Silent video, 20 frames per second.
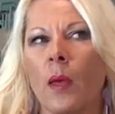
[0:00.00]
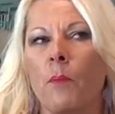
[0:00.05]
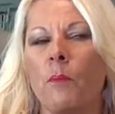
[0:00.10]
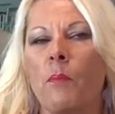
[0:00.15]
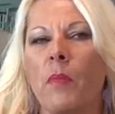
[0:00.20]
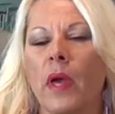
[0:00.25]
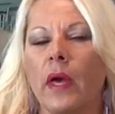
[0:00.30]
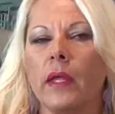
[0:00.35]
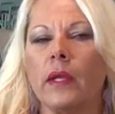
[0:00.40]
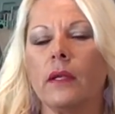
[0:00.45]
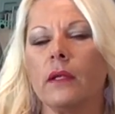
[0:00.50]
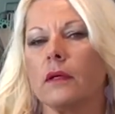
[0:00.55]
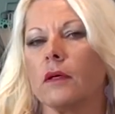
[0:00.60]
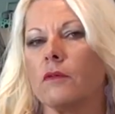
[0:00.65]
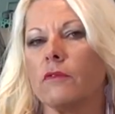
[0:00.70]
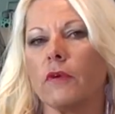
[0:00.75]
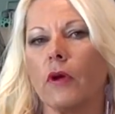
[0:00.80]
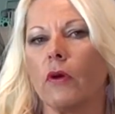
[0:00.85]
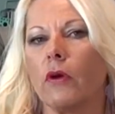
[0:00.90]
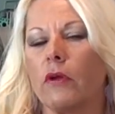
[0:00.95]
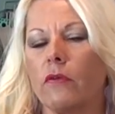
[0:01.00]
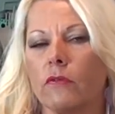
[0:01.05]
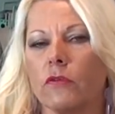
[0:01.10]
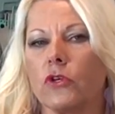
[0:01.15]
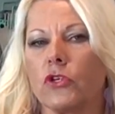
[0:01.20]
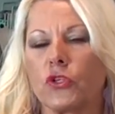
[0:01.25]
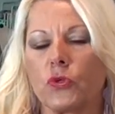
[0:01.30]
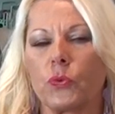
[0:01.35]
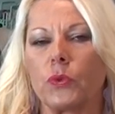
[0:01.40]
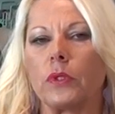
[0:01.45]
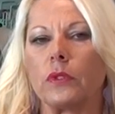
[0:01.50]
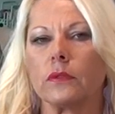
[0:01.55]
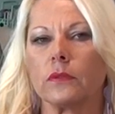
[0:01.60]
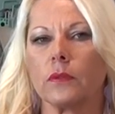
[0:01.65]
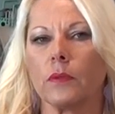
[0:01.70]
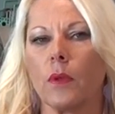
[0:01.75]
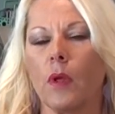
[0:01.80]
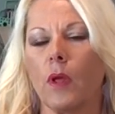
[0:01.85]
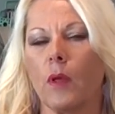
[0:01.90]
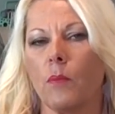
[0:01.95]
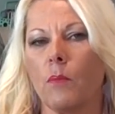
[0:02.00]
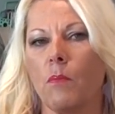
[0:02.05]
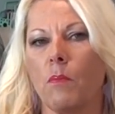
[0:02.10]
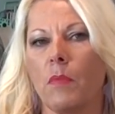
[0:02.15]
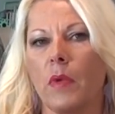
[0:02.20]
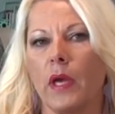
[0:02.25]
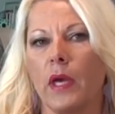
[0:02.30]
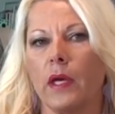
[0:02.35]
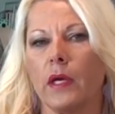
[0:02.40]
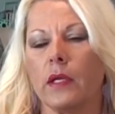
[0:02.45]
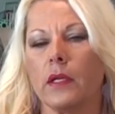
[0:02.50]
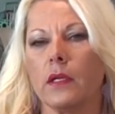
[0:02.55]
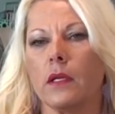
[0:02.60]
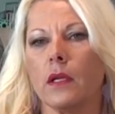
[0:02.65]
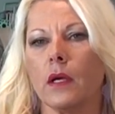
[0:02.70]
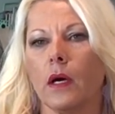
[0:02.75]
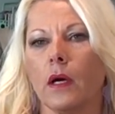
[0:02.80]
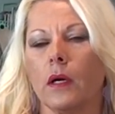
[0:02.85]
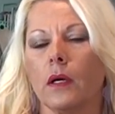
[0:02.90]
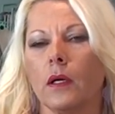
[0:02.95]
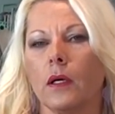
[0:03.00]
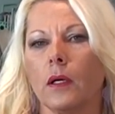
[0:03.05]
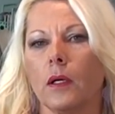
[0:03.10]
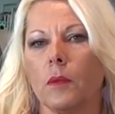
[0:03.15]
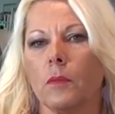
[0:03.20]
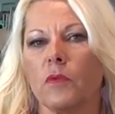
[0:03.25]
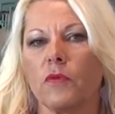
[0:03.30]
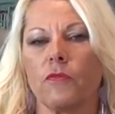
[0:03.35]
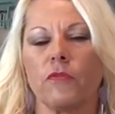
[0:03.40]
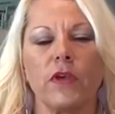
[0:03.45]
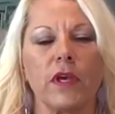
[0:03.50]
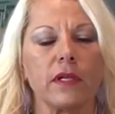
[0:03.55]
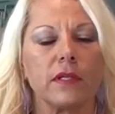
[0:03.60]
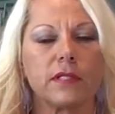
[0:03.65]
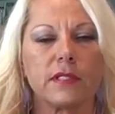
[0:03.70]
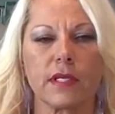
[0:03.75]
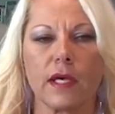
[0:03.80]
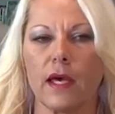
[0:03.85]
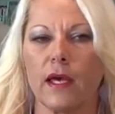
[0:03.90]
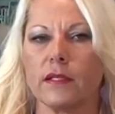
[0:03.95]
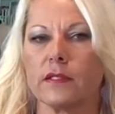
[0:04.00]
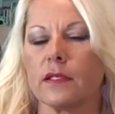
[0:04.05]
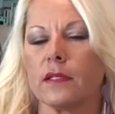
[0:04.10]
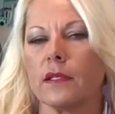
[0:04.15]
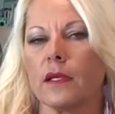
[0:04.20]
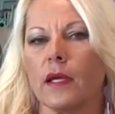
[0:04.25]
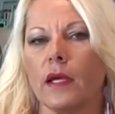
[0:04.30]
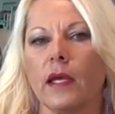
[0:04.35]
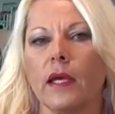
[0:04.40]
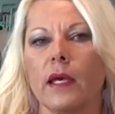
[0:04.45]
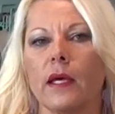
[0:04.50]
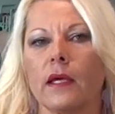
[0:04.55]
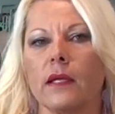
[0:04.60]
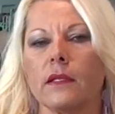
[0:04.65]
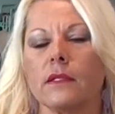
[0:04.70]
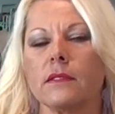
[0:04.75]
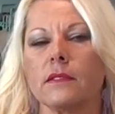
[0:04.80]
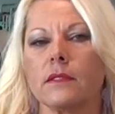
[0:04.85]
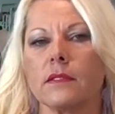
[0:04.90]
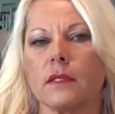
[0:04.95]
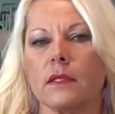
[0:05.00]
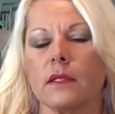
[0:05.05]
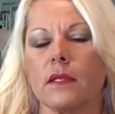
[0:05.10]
Men are very visual. Men fantasize in their heads,